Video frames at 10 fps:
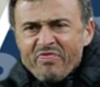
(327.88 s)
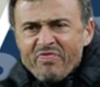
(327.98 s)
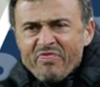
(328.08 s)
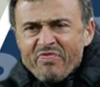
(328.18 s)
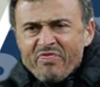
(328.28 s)

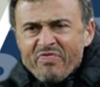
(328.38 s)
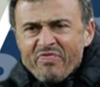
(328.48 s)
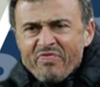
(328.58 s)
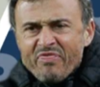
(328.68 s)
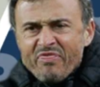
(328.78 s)

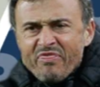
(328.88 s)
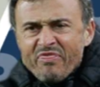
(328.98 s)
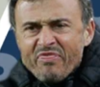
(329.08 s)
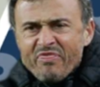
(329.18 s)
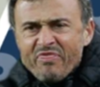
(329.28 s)

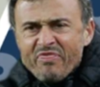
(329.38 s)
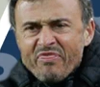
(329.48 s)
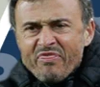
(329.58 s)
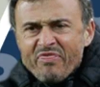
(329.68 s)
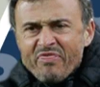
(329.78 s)

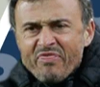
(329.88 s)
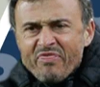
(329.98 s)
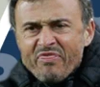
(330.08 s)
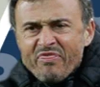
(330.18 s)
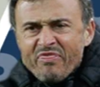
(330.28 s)

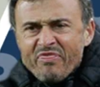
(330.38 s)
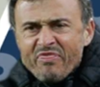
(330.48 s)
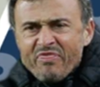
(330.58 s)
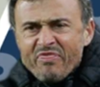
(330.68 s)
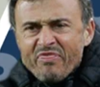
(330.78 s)

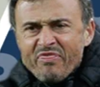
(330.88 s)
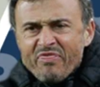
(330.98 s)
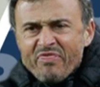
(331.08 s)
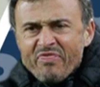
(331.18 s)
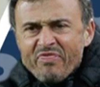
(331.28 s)

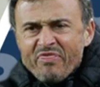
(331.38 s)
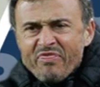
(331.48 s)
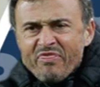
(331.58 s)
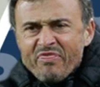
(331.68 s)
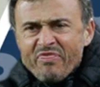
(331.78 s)

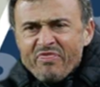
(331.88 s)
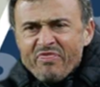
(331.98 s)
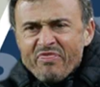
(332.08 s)
(not speaking)